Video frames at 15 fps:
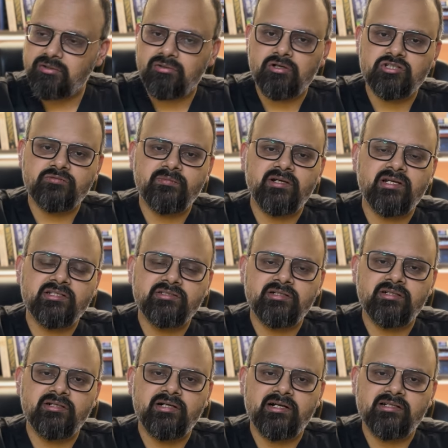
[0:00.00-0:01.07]
caused by
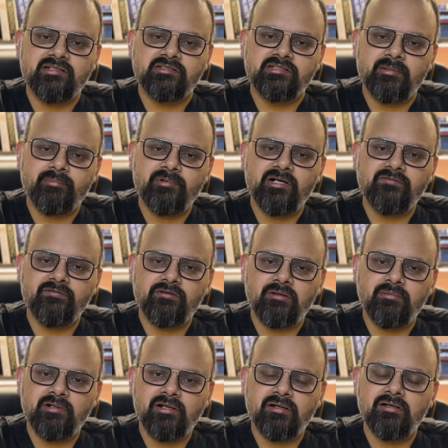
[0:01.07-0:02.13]
acid, that is a separate
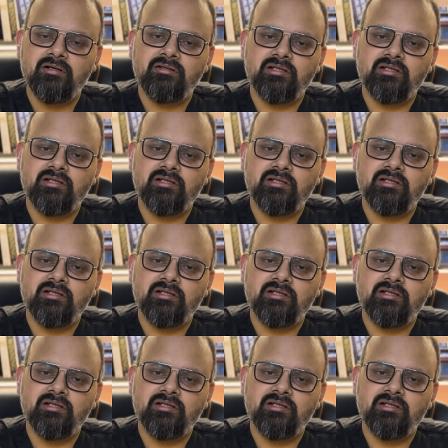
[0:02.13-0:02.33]
phenomena.